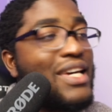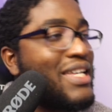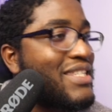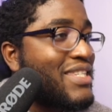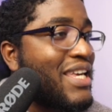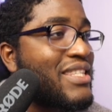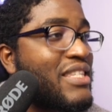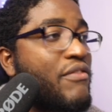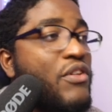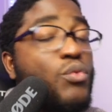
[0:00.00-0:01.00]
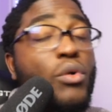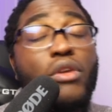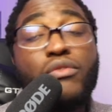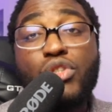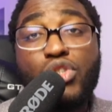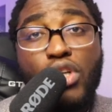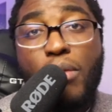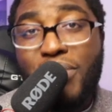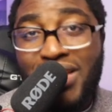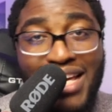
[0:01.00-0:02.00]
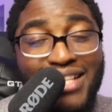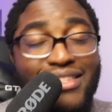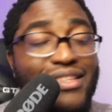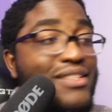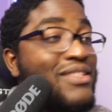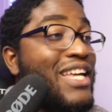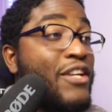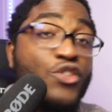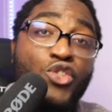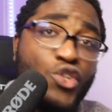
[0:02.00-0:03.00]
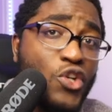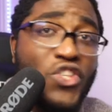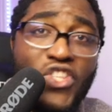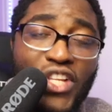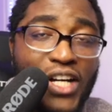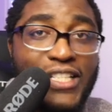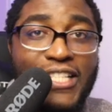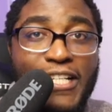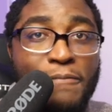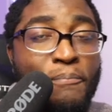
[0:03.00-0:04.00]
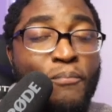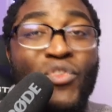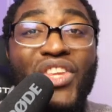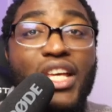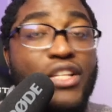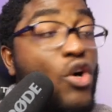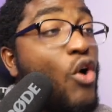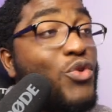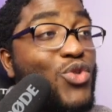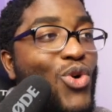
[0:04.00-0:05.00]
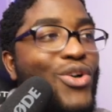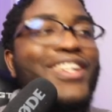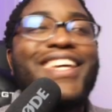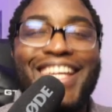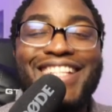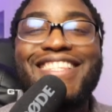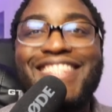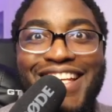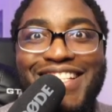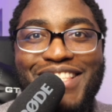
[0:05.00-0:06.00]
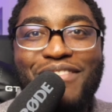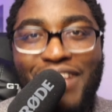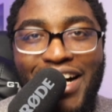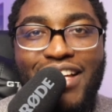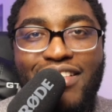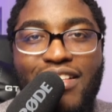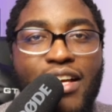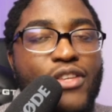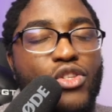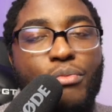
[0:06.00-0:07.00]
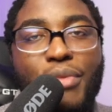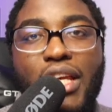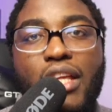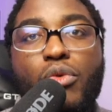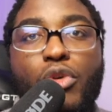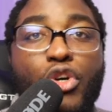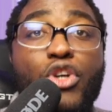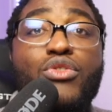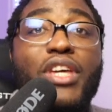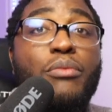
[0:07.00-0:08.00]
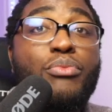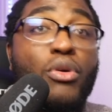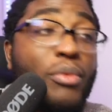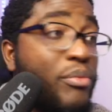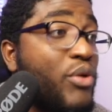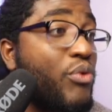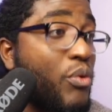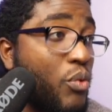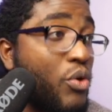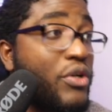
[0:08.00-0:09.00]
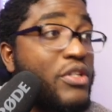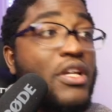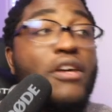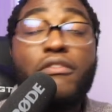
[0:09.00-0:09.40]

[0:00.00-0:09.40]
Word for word: Incentiv is one of the top test that is just starting, is also incentivized. So meaning you are going to get probably rewards